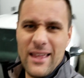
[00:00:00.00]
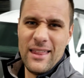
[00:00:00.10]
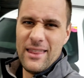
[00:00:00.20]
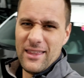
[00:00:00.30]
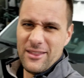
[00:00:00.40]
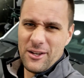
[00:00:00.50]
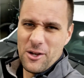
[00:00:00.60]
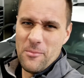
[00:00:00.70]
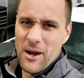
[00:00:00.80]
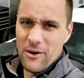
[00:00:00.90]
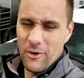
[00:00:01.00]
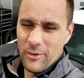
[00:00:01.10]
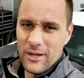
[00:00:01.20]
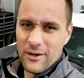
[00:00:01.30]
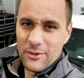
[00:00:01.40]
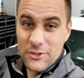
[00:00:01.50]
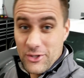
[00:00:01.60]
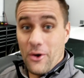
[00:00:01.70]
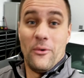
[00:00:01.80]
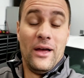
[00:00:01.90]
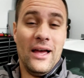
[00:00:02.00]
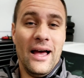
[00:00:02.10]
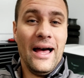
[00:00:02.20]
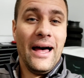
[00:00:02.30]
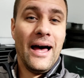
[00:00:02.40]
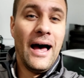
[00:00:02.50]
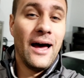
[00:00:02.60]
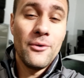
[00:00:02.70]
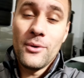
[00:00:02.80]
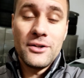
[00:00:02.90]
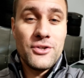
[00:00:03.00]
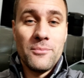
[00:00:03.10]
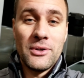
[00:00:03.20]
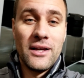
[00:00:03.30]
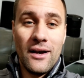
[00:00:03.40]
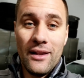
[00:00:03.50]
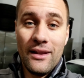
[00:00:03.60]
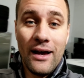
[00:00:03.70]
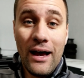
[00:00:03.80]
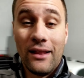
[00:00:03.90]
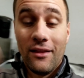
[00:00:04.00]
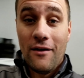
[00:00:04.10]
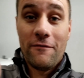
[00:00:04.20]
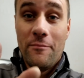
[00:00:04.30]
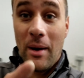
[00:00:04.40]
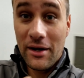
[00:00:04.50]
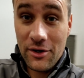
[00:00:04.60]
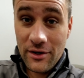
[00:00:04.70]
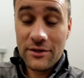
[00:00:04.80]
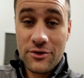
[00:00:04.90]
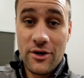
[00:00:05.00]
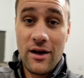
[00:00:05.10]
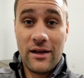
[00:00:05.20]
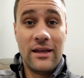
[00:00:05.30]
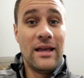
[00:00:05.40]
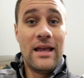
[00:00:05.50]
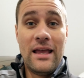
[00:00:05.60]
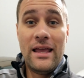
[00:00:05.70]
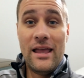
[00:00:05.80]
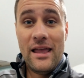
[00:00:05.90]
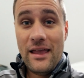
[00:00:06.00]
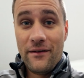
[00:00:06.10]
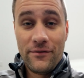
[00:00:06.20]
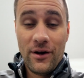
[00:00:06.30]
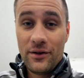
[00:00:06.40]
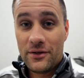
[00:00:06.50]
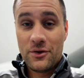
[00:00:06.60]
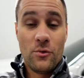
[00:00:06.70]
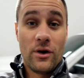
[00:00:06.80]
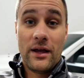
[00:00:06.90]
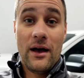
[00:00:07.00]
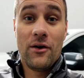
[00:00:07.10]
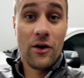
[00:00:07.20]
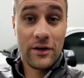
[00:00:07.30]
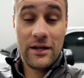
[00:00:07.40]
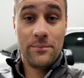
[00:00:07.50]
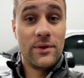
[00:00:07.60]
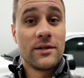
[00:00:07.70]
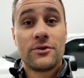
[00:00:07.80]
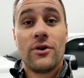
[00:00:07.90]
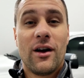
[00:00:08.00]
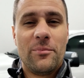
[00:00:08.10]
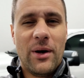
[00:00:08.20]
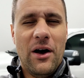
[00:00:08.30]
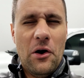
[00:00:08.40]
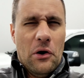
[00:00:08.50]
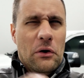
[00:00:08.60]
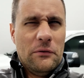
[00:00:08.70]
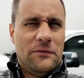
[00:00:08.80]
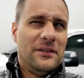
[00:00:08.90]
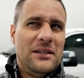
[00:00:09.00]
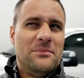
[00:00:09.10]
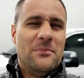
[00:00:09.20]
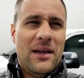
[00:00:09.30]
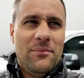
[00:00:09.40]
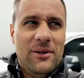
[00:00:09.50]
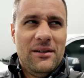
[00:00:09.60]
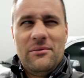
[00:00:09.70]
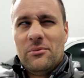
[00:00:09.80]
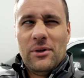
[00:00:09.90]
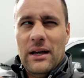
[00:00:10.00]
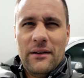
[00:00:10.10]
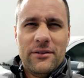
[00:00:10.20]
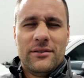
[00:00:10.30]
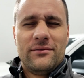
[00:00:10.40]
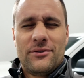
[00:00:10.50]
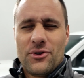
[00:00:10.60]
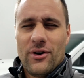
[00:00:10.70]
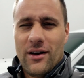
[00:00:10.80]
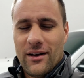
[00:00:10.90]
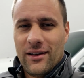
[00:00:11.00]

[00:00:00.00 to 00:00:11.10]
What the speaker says: than the Camaro here. So I don't want to jump the gun. I love my current truck. If it all doesn't work out, I'll keep this truck, but hopefully maybe we'll have a truck